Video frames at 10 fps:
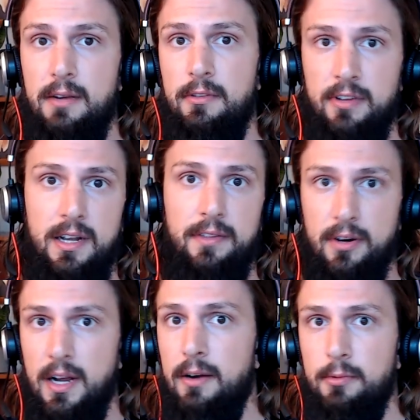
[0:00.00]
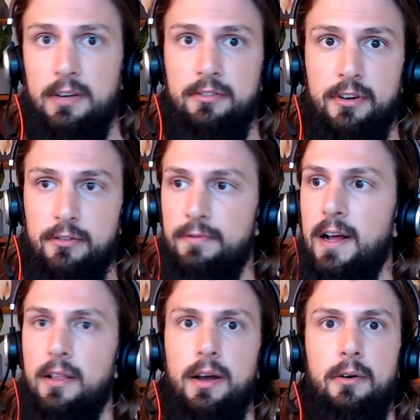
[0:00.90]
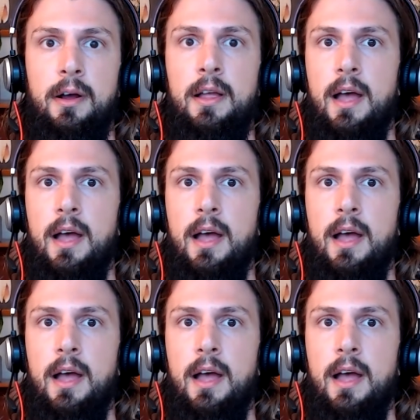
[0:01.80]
He was another research fellow.